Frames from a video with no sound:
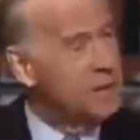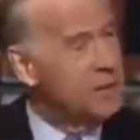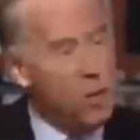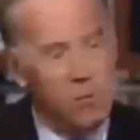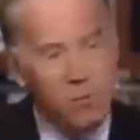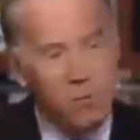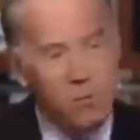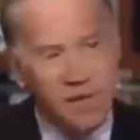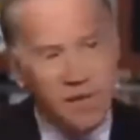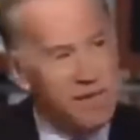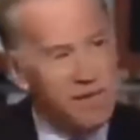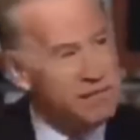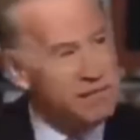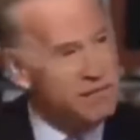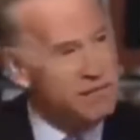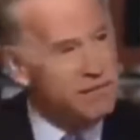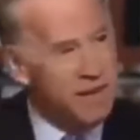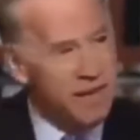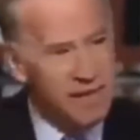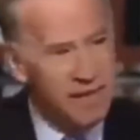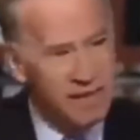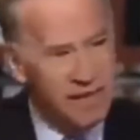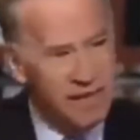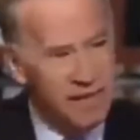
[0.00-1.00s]

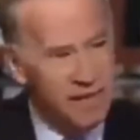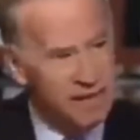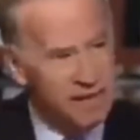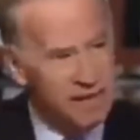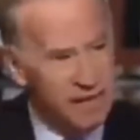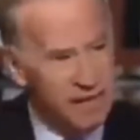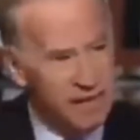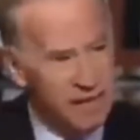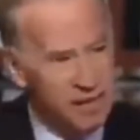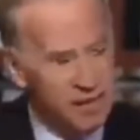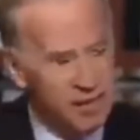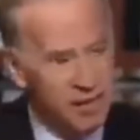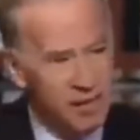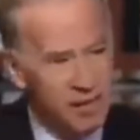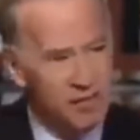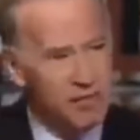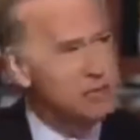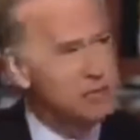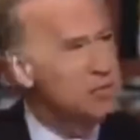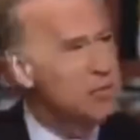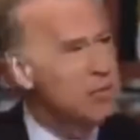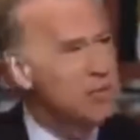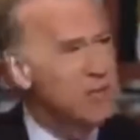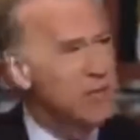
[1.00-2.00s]
Nobody's violated that
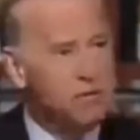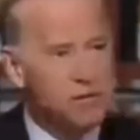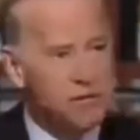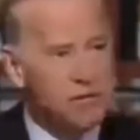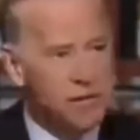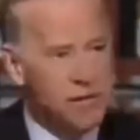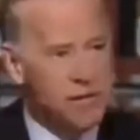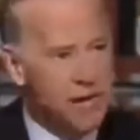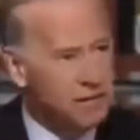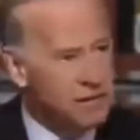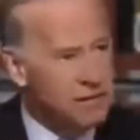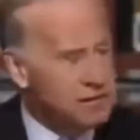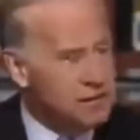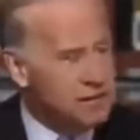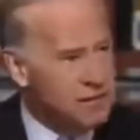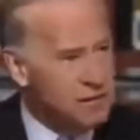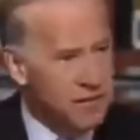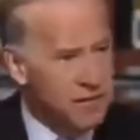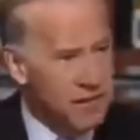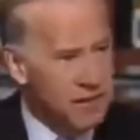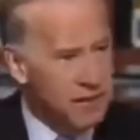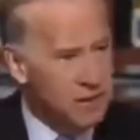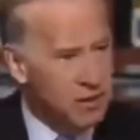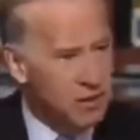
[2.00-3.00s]
law. There's been no
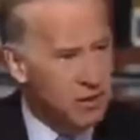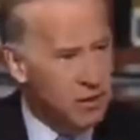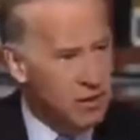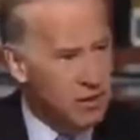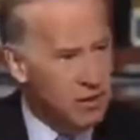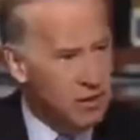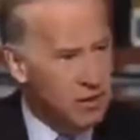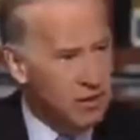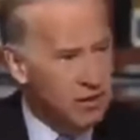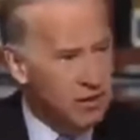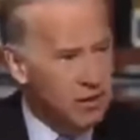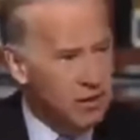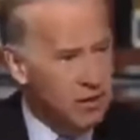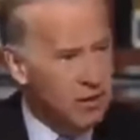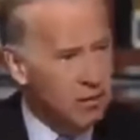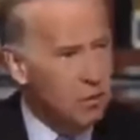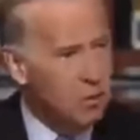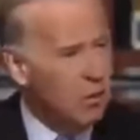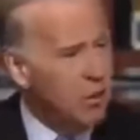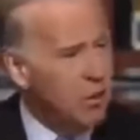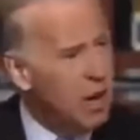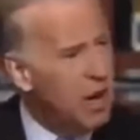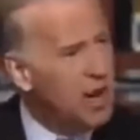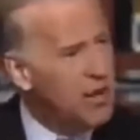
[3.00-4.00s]
challenge to that law.
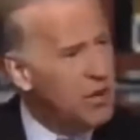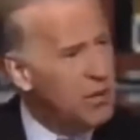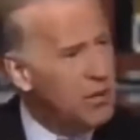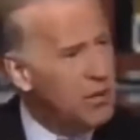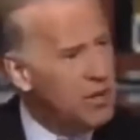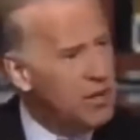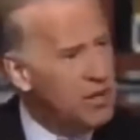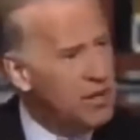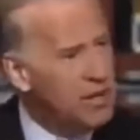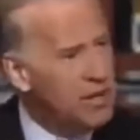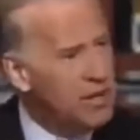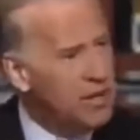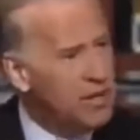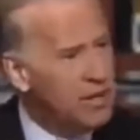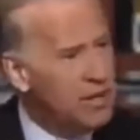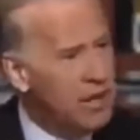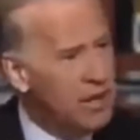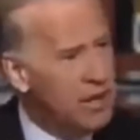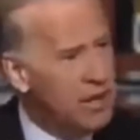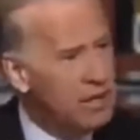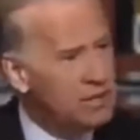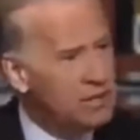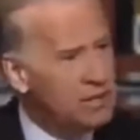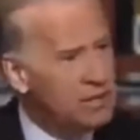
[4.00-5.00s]
Why do we need
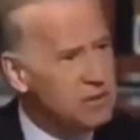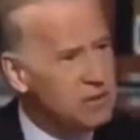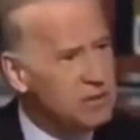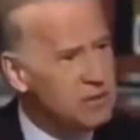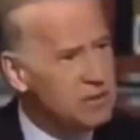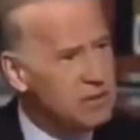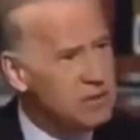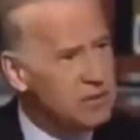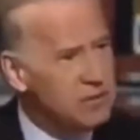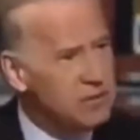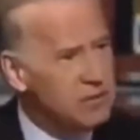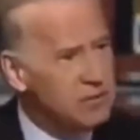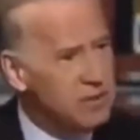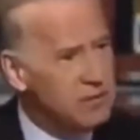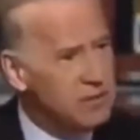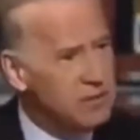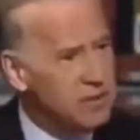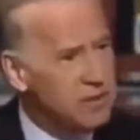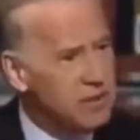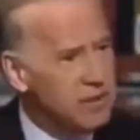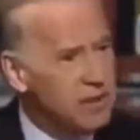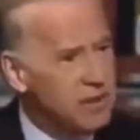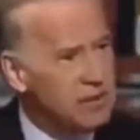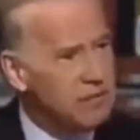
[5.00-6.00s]
a constitutional
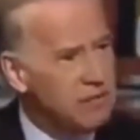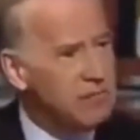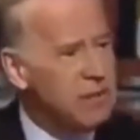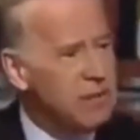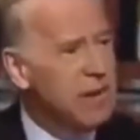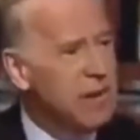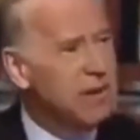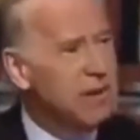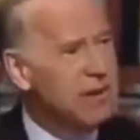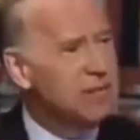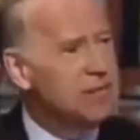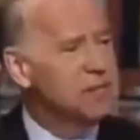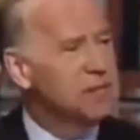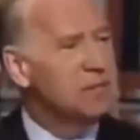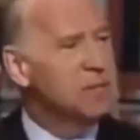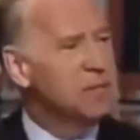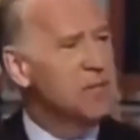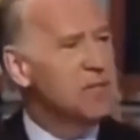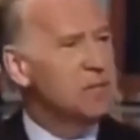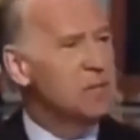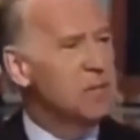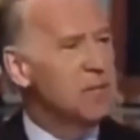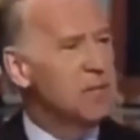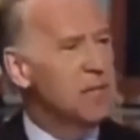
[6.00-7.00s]
amendment? Marriage is
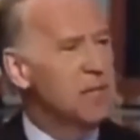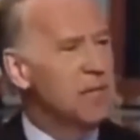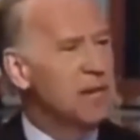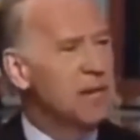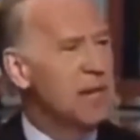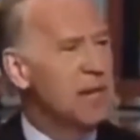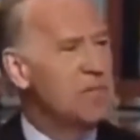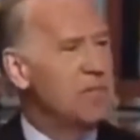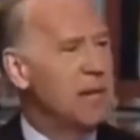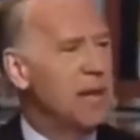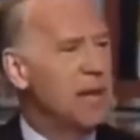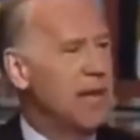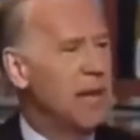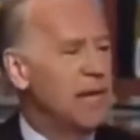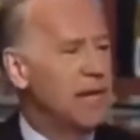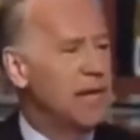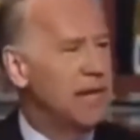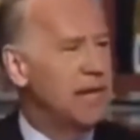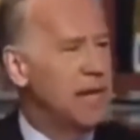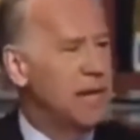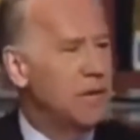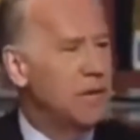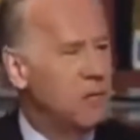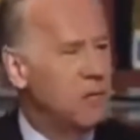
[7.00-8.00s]
between a
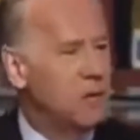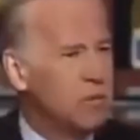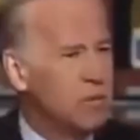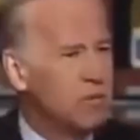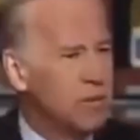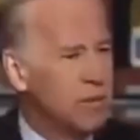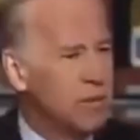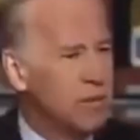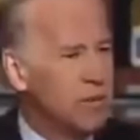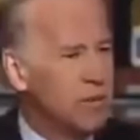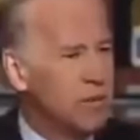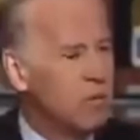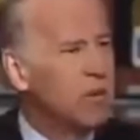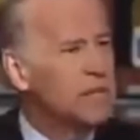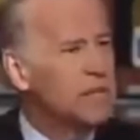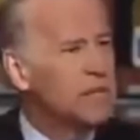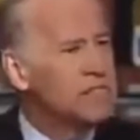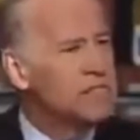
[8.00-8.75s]
man and a woman.